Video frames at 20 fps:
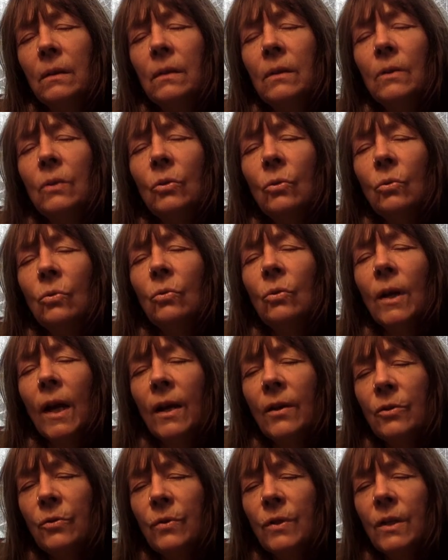
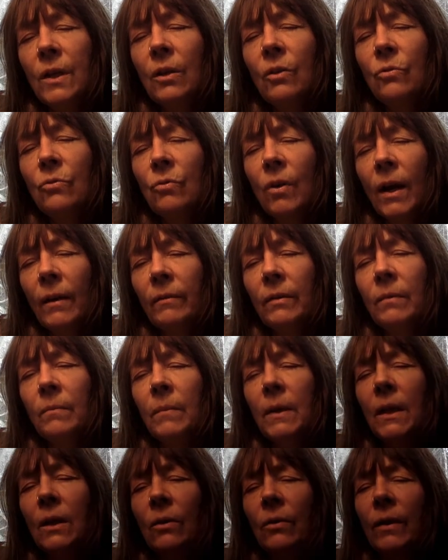Can't you see you're driving
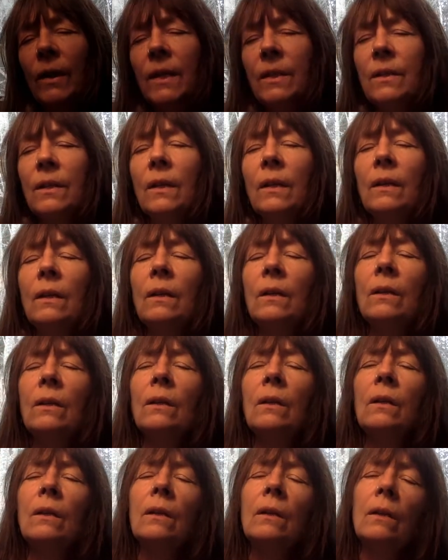me crazy?
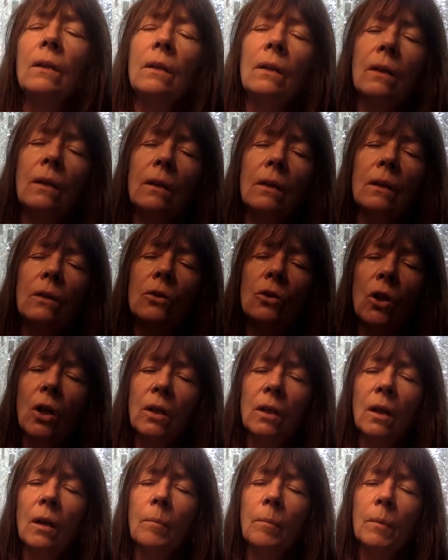
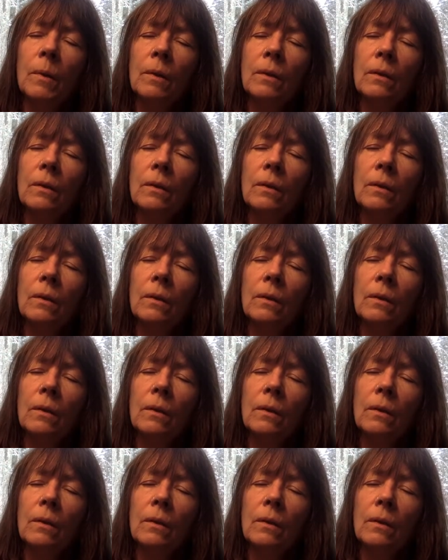Shut up.